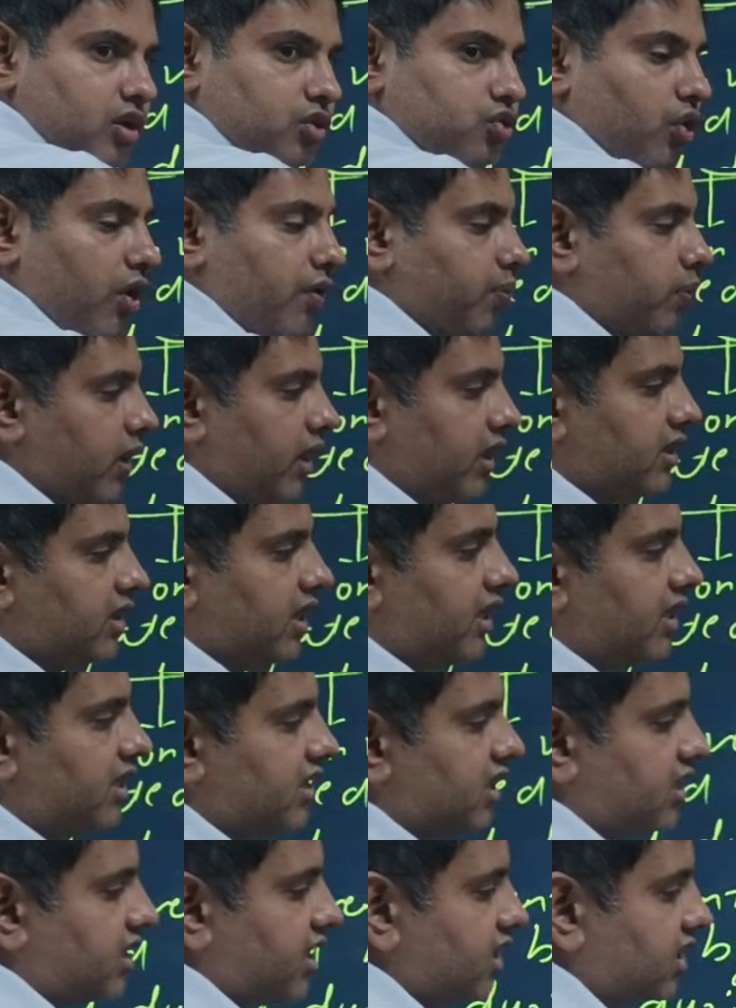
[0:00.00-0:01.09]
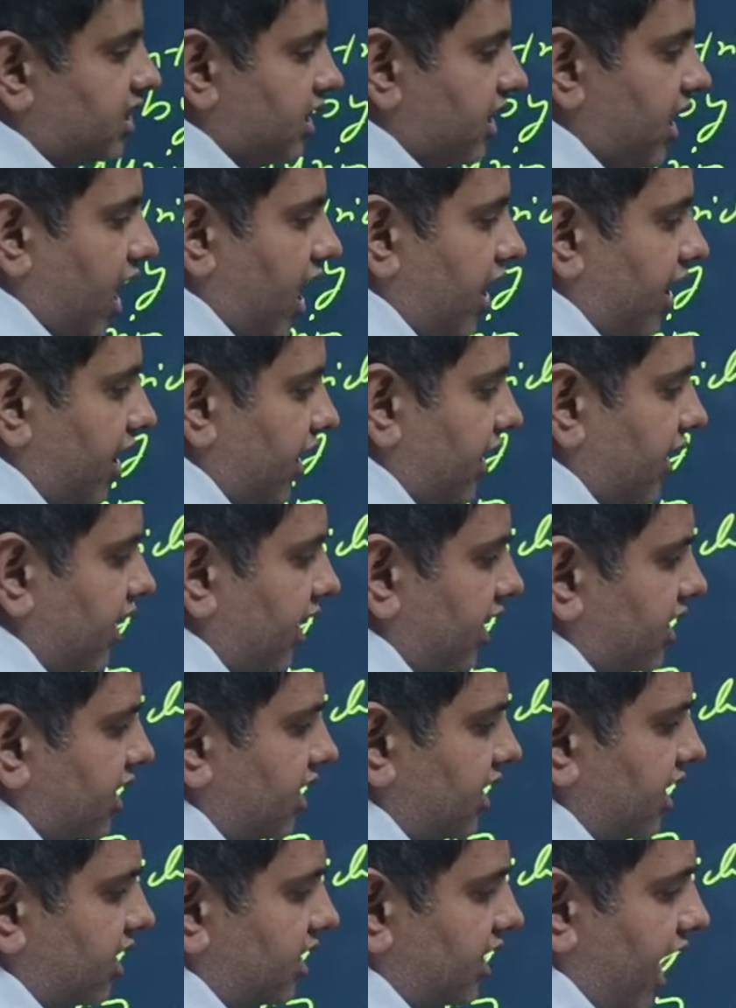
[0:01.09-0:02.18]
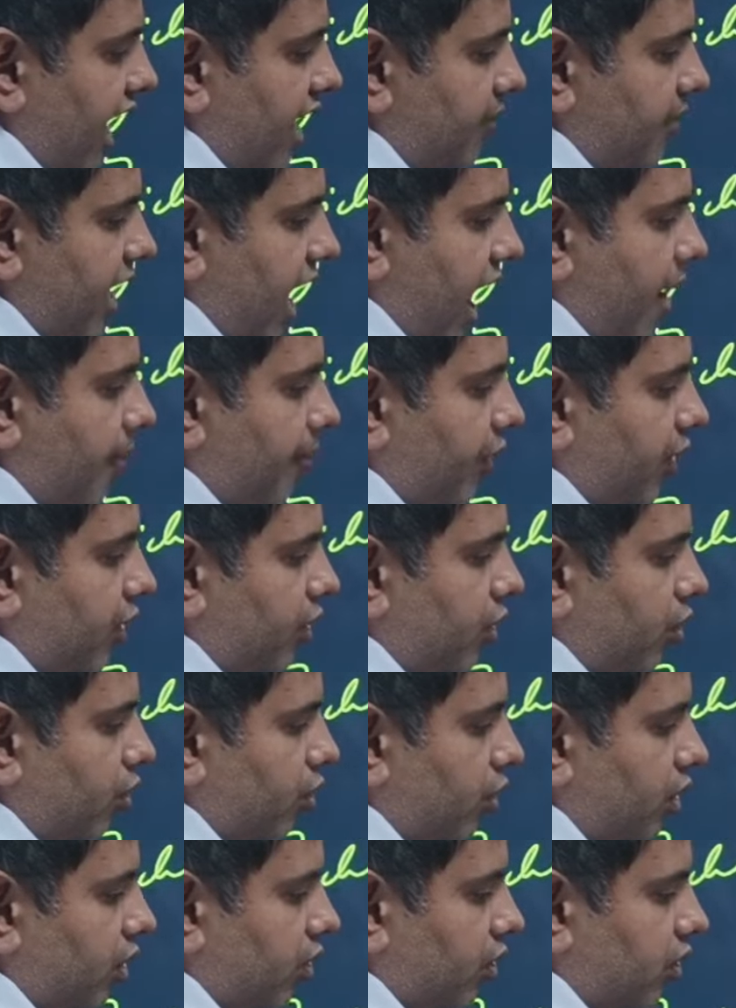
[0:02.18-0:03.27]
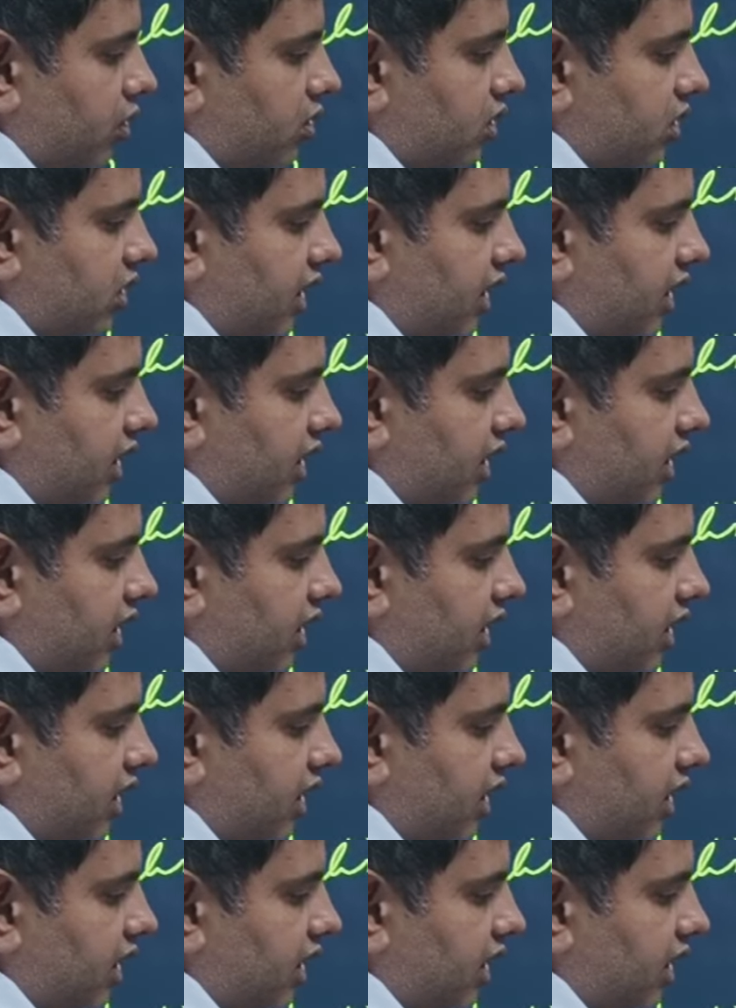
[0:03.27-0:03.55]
So if there is a resistance in the artery, resistance can be happen due to,